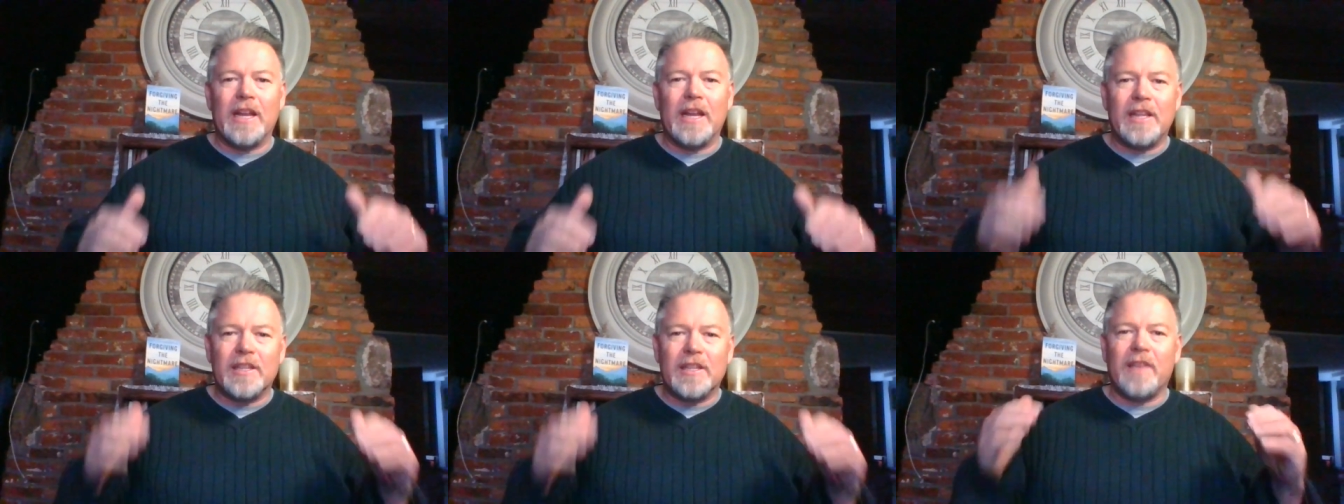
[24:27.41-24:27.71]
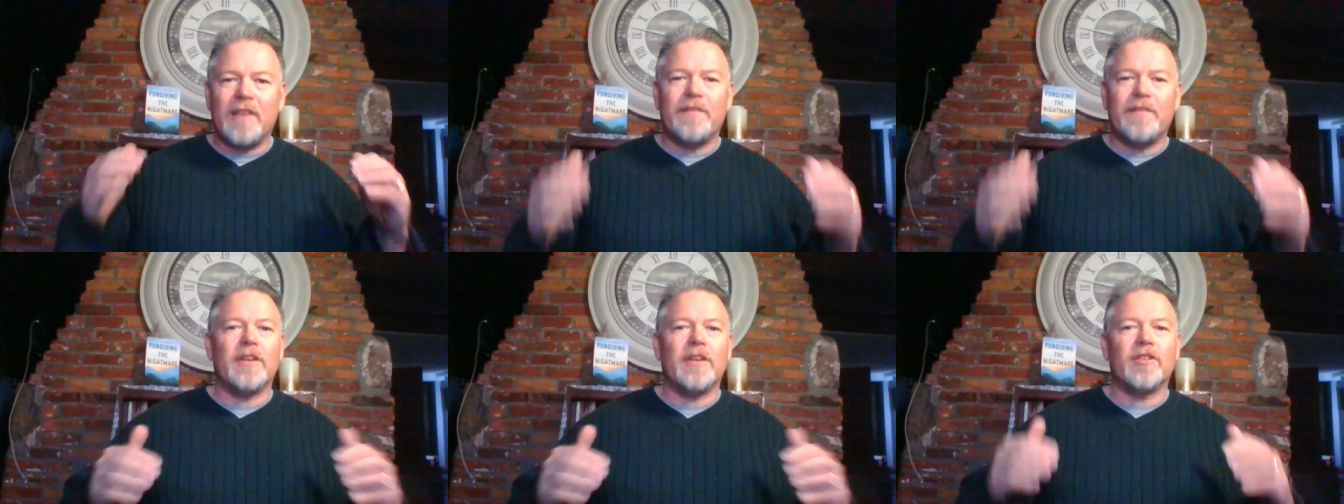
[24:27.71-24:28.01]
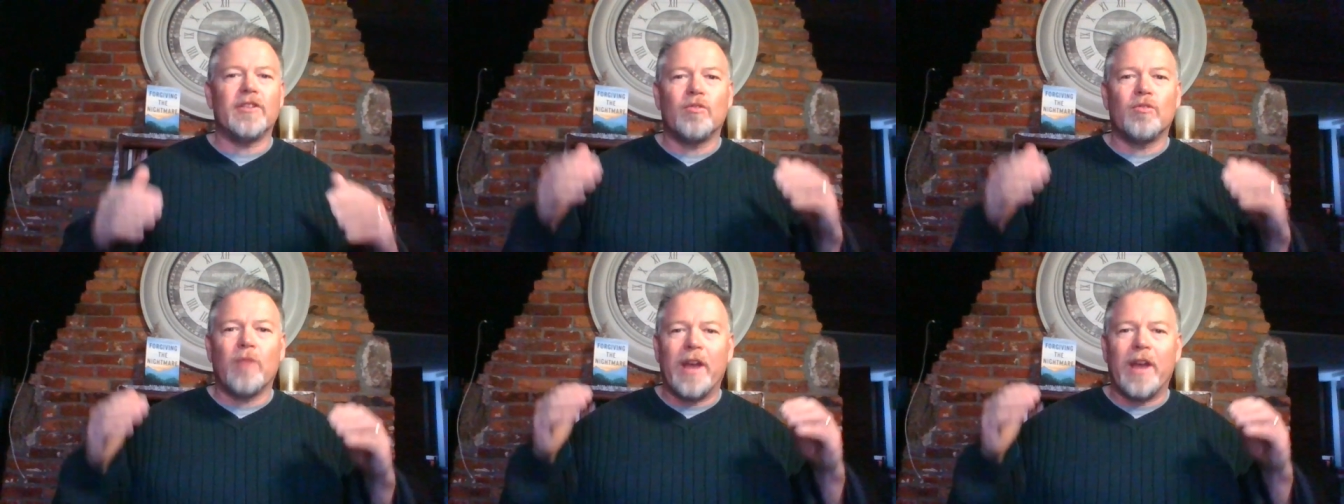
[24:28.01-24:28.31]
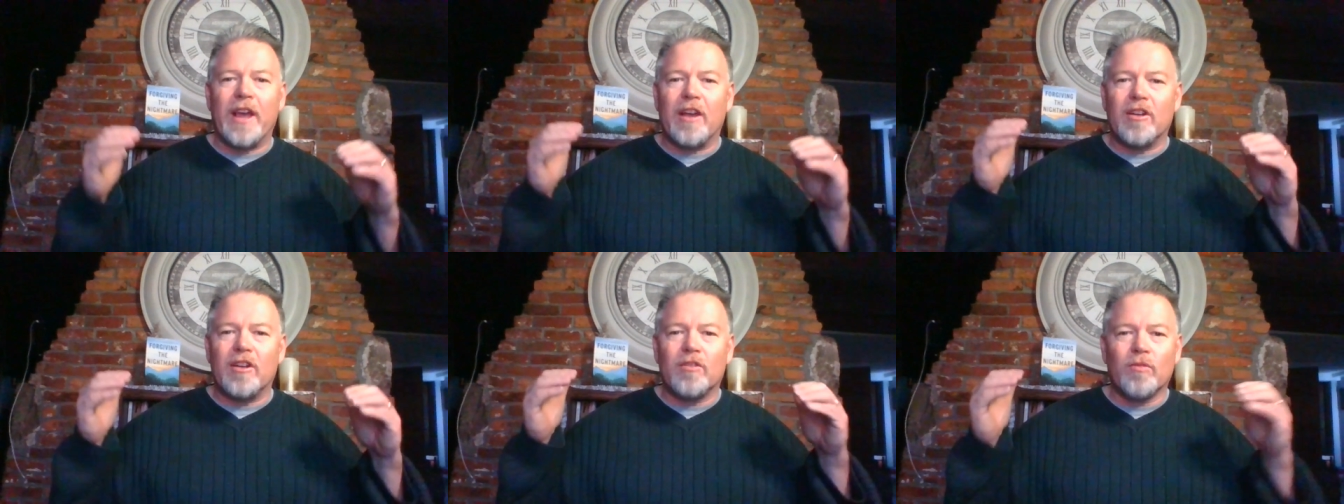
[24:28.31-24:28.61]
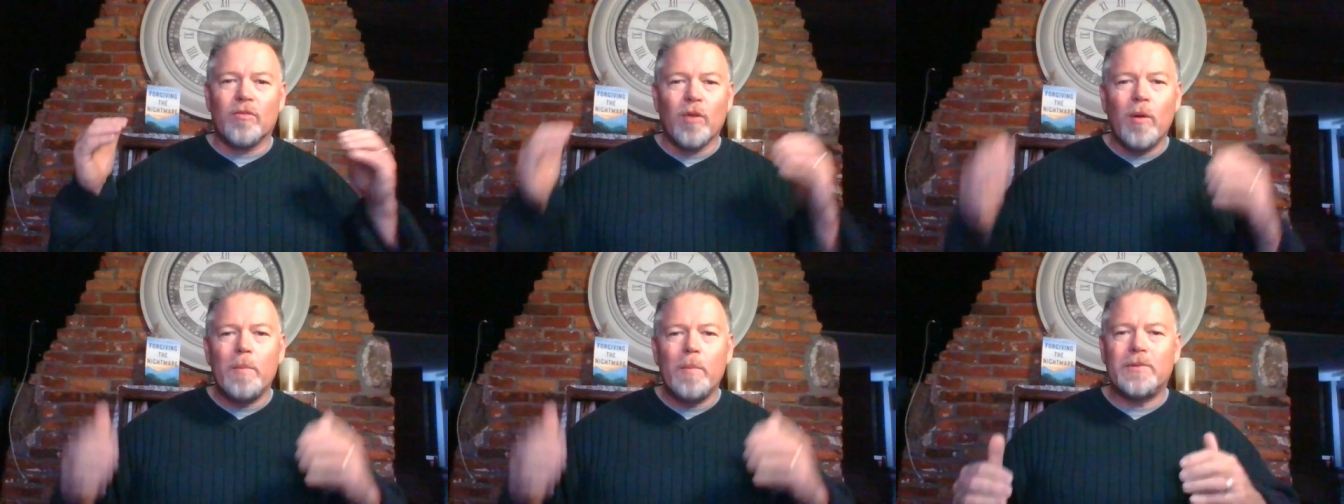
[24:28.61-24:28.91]
and He's given us great
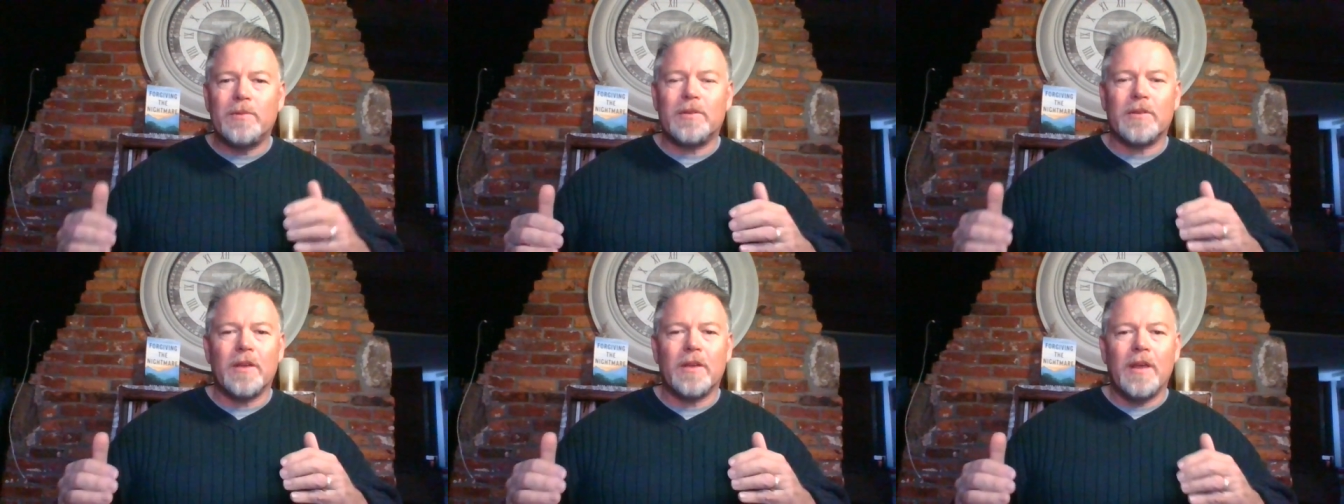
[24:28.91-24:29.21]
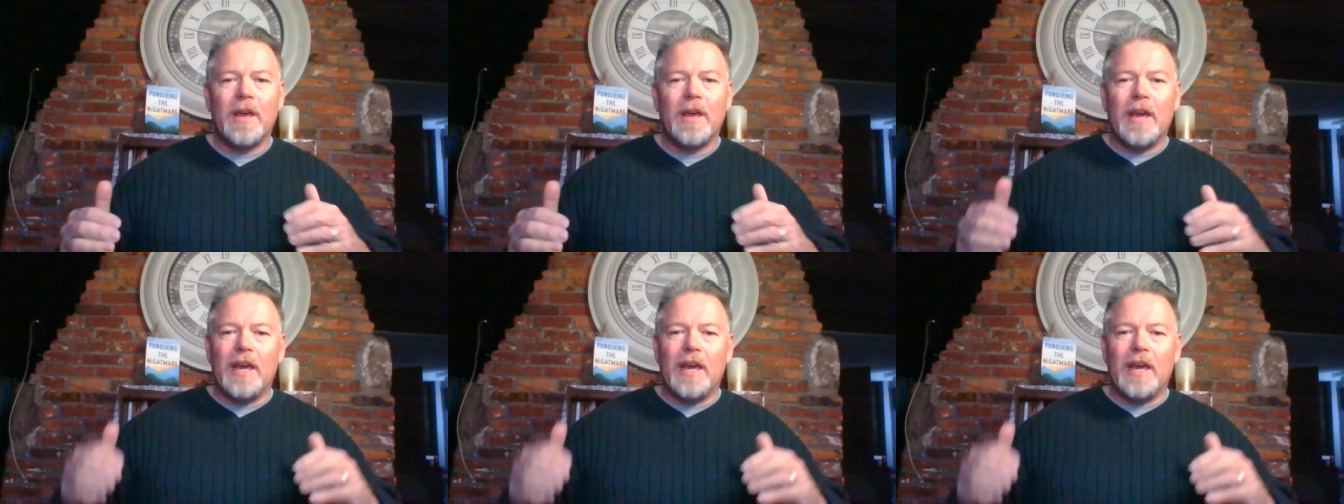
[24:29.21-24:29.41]
groups.